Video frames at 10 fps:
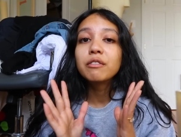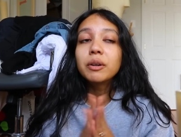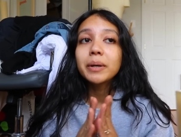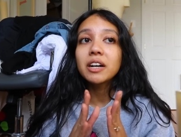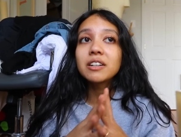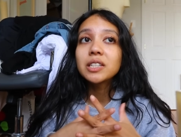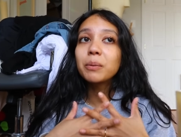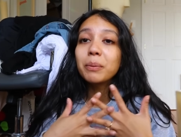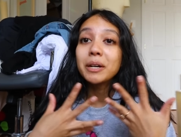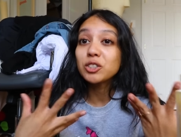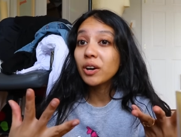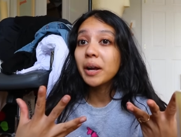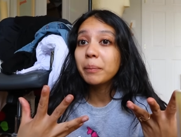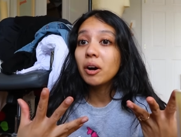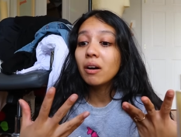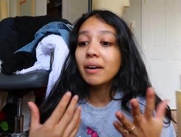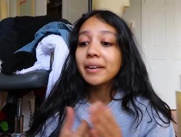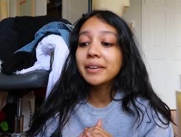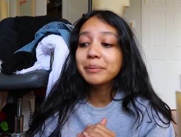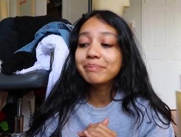filming content with my
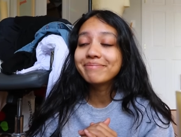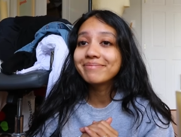tripod.